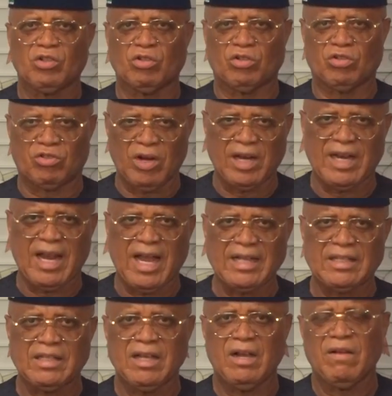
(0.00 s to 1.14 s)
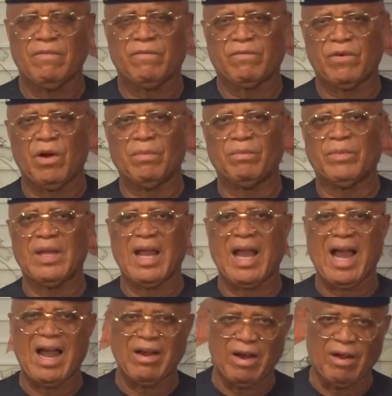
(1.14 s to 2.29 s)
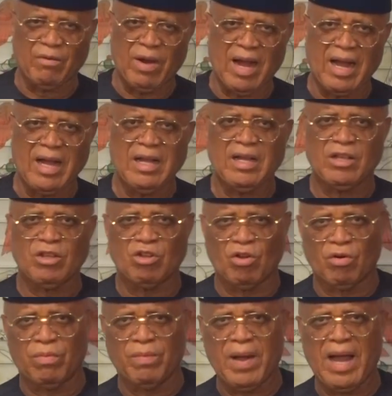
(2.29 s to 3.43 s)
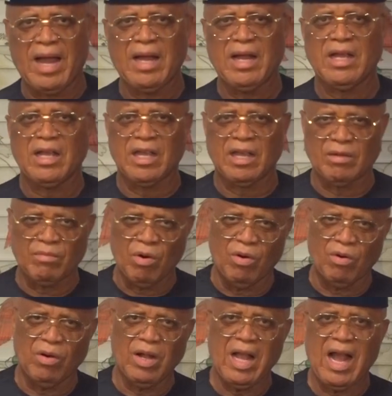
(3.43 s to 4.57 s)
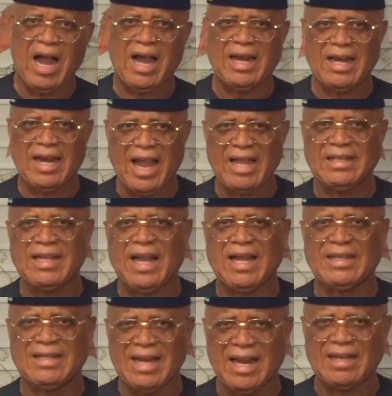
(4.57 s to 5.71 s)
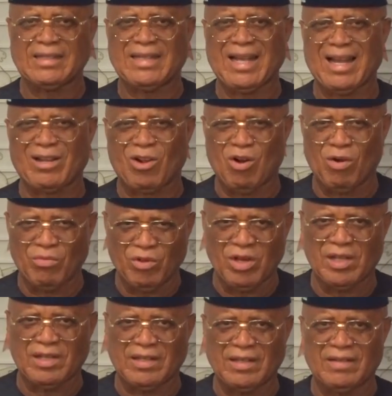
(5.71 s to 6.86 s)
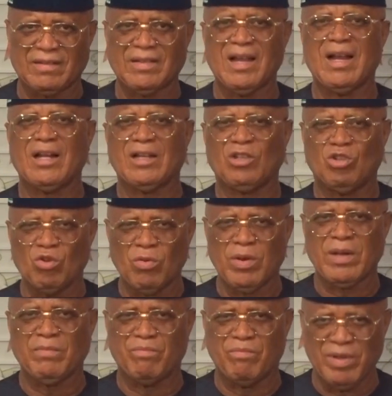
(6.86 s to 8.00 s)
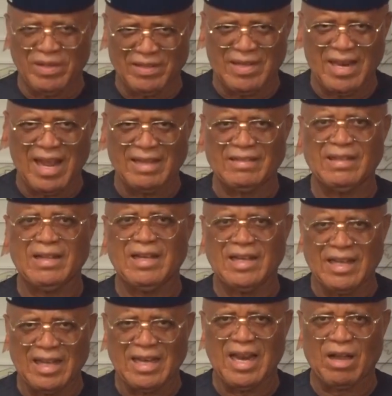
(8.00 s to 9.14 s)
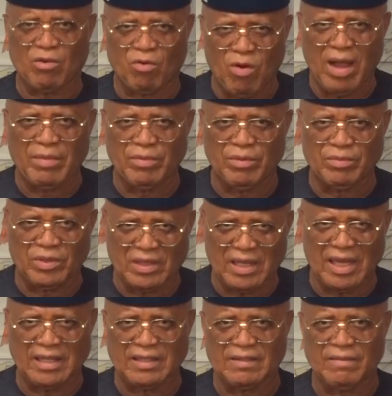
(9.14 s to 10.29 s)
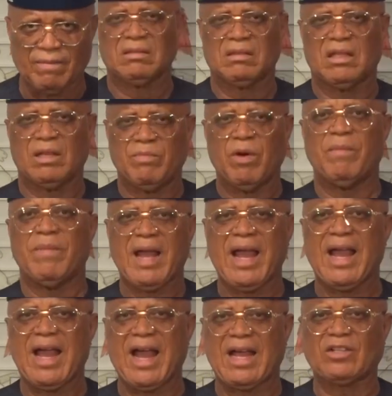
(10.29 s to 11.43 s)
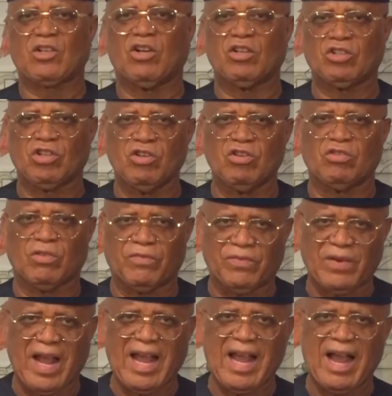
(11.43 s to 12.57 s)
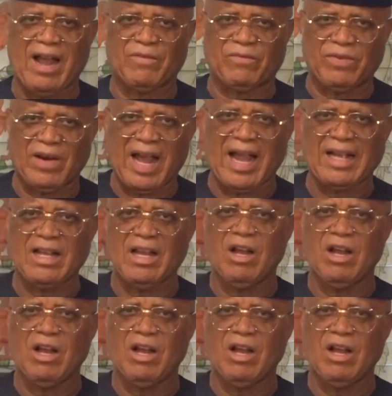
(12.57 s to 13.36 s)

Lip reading: to traders from the Arewa, Yoruba, Igbo, and Niger Delta communities doing business in Akwa Ibom State. Ibom Air has continued to fly our flag